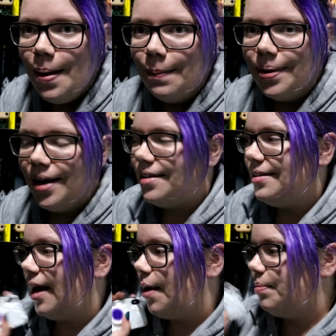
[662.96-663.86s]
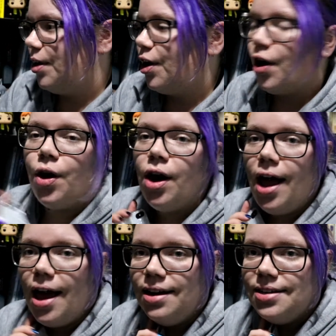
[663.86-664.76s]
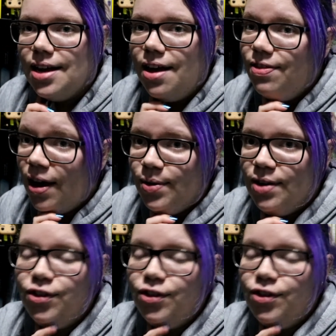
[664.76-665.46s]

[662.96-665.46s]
But yeah, I'm gonna go edit that reading